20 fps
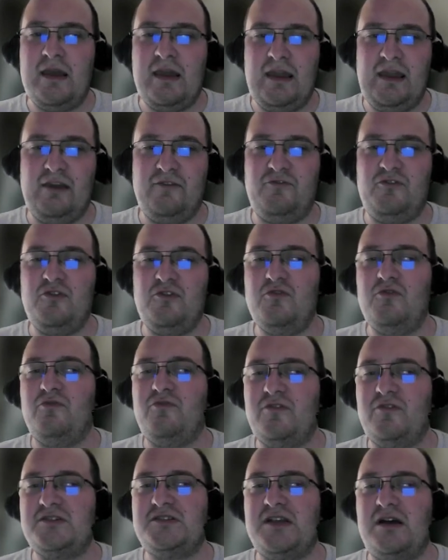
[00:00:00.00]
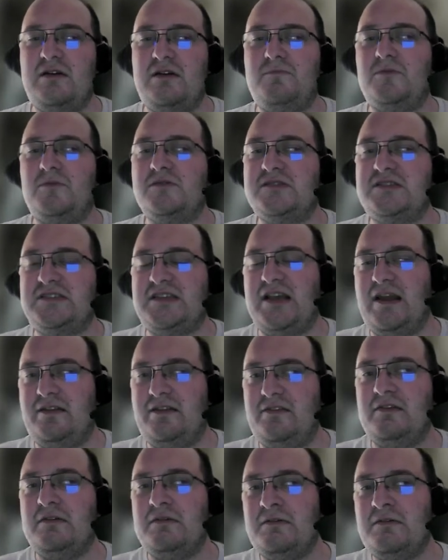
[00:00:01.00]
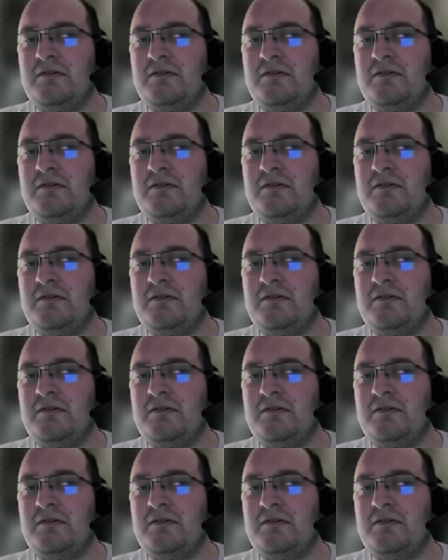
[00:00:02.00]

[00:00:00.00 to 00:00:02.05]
If you, for example, said